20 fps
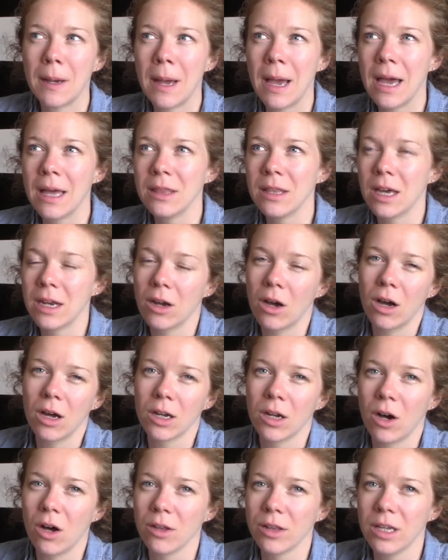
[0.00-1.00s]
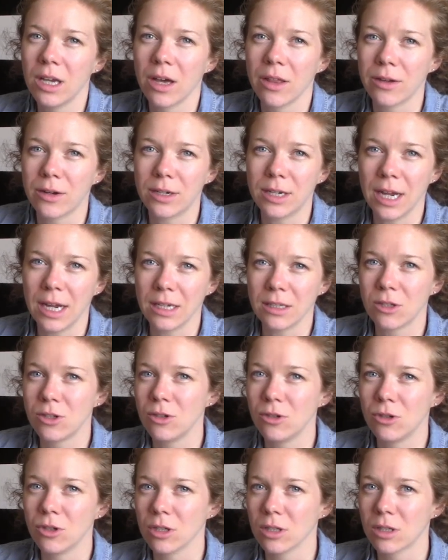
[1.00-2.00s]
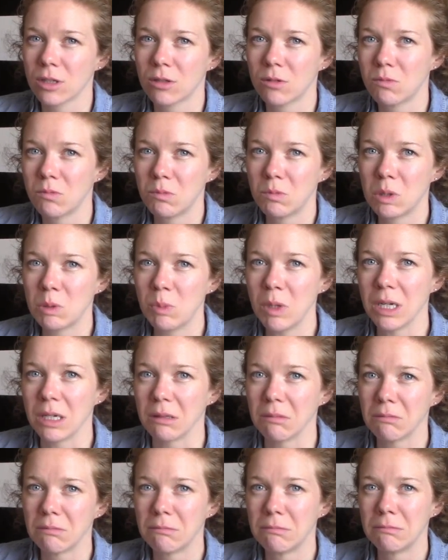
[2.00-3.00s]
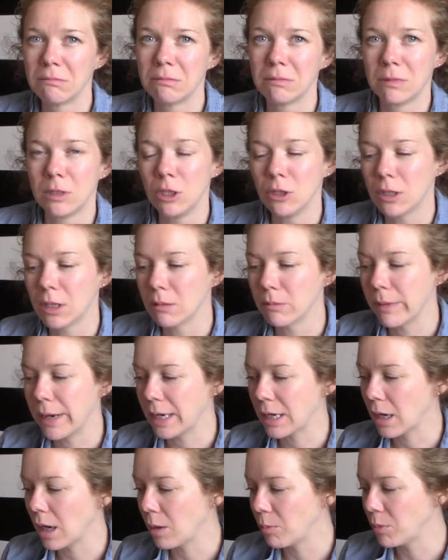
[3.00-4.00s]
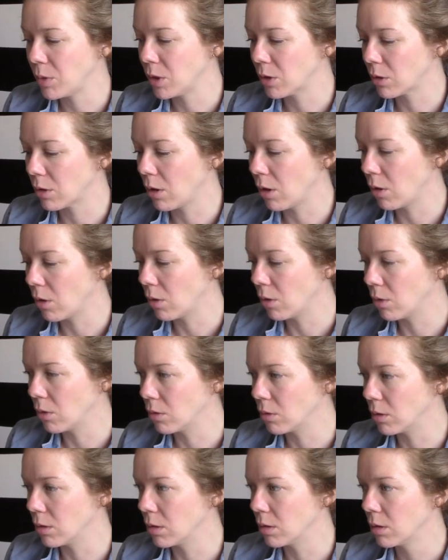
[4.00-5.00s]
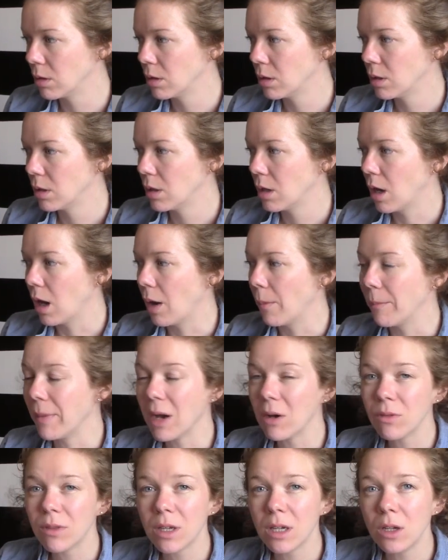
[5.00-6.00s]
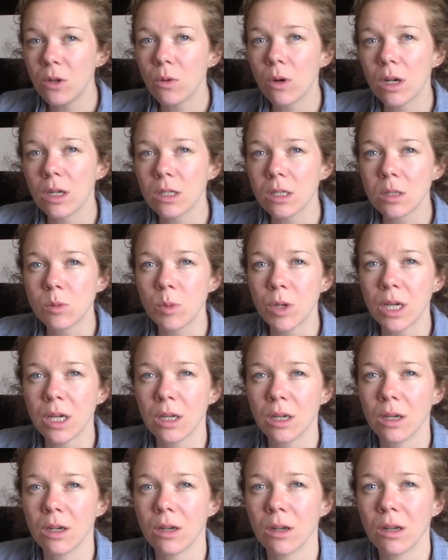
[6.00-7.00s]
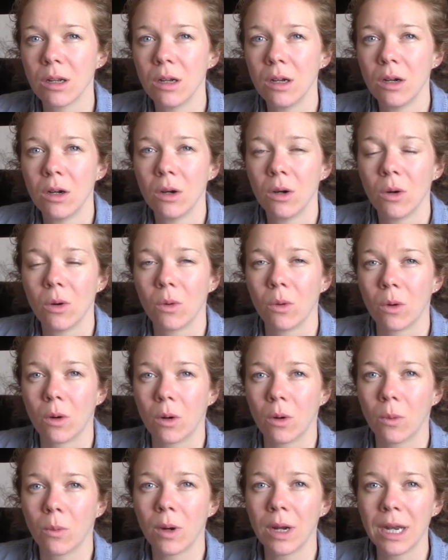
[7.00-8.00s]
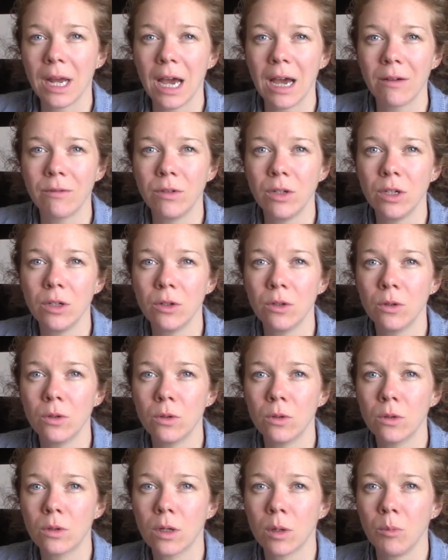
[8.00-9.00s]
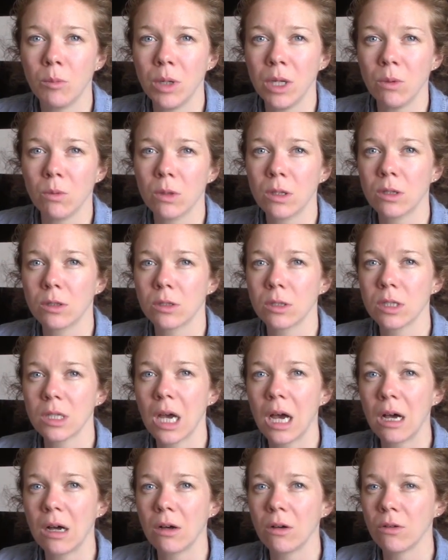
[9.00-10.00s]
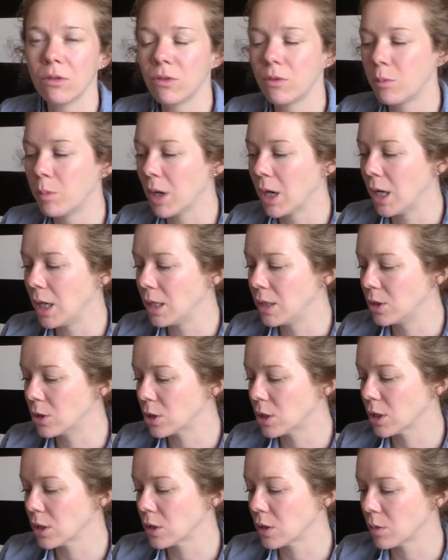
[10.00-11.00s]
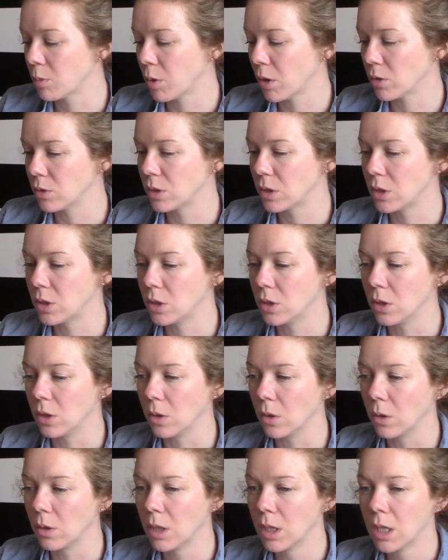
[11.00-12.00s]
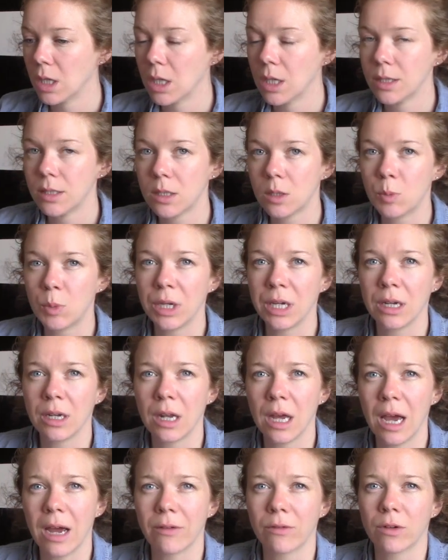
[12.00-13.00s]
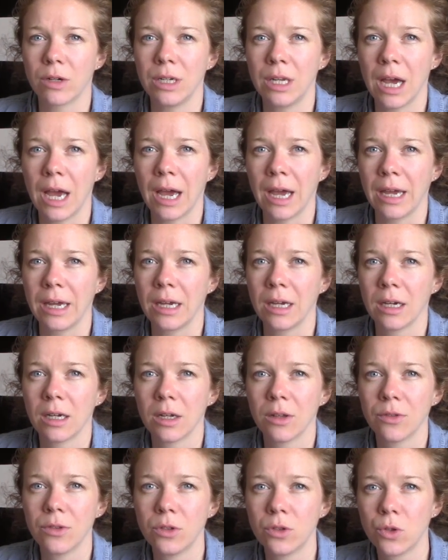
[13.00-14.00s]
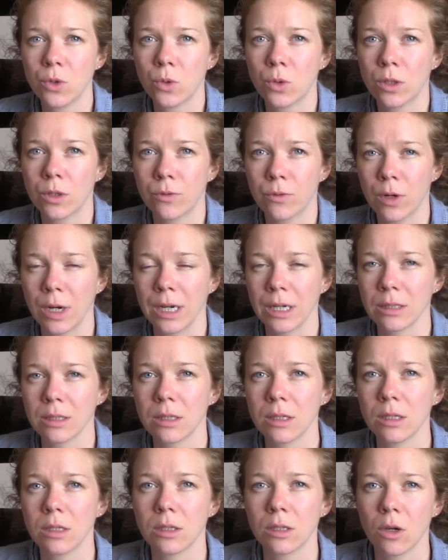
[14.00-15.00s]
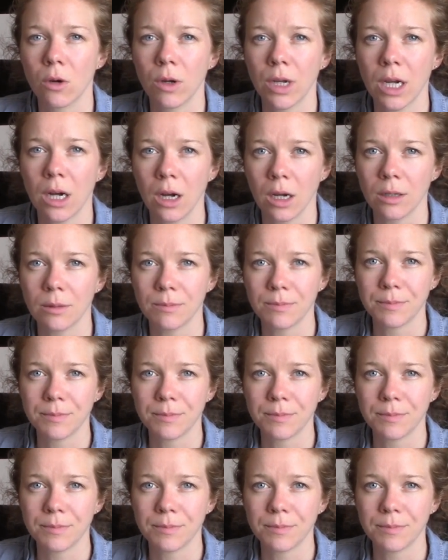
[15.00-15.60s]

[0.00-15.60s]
then on all the other days, you just spin. You can make up your own amount that you want to spin or what have you, compete with yourself, but you're just supposed to spin every day the Tour de France is going on.